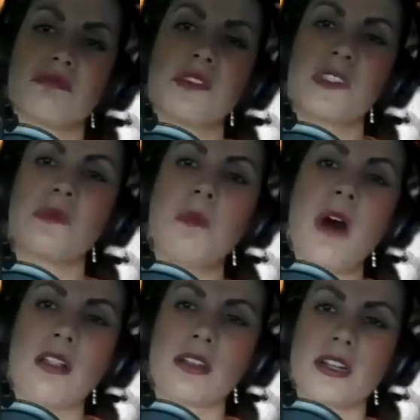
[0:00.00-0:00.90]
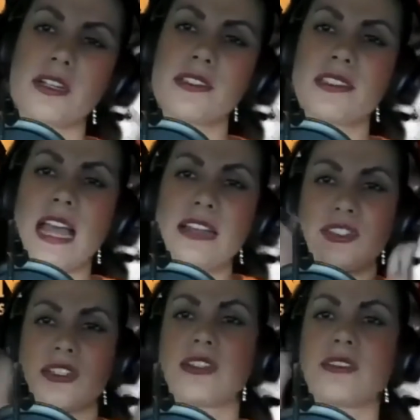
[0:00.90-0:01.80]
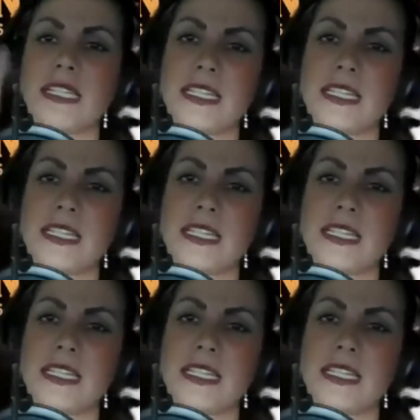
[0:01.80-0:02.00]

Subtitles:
smaller in stature, like